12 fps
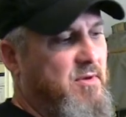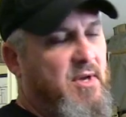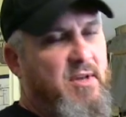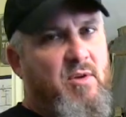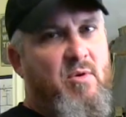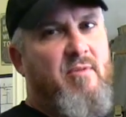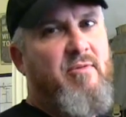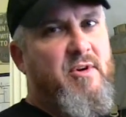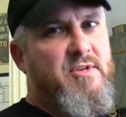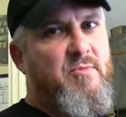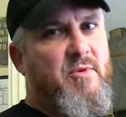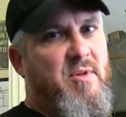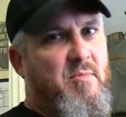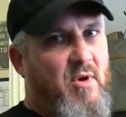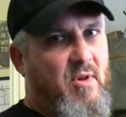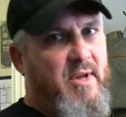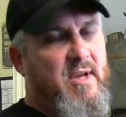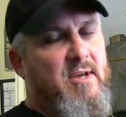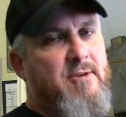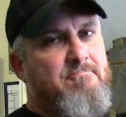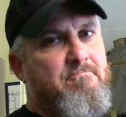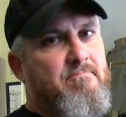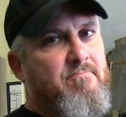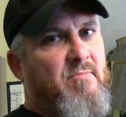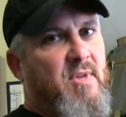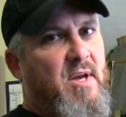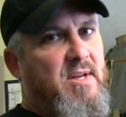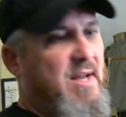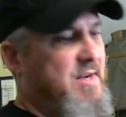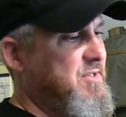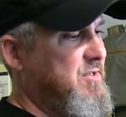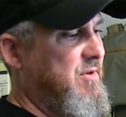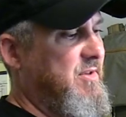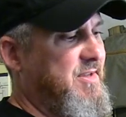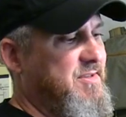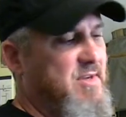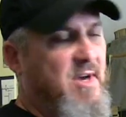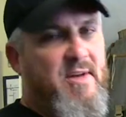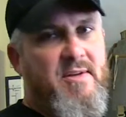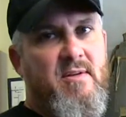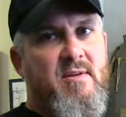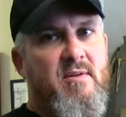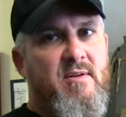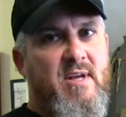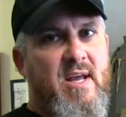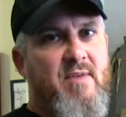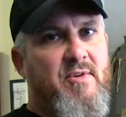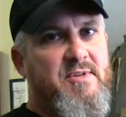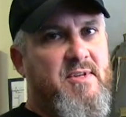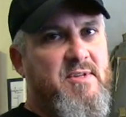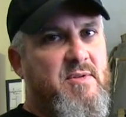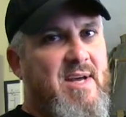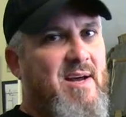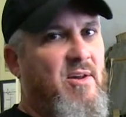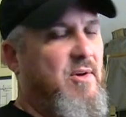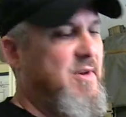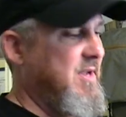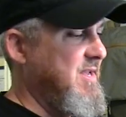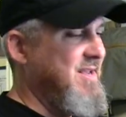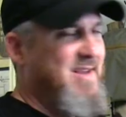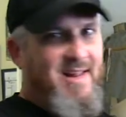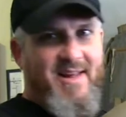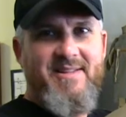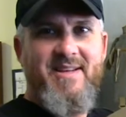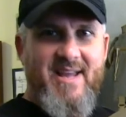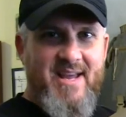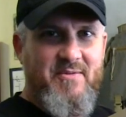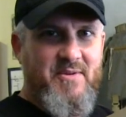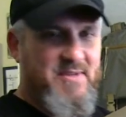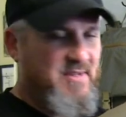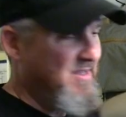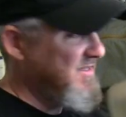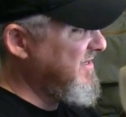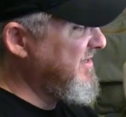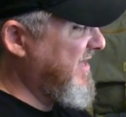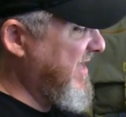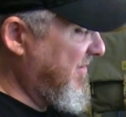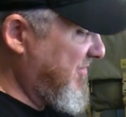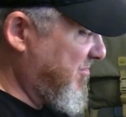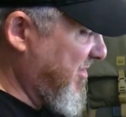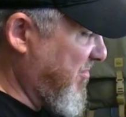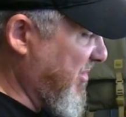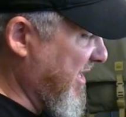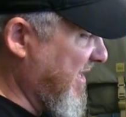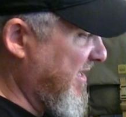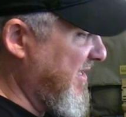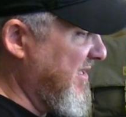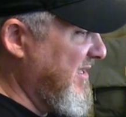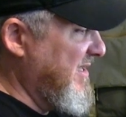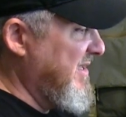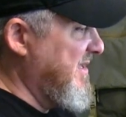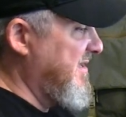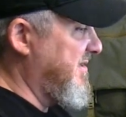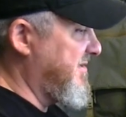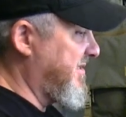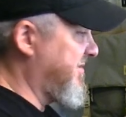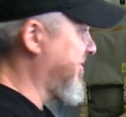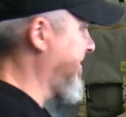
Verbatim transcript: a newer version with a MOLLE attached to it that's not canvas, it's nylon. I like the canvas. I just think the canvas butt pack is just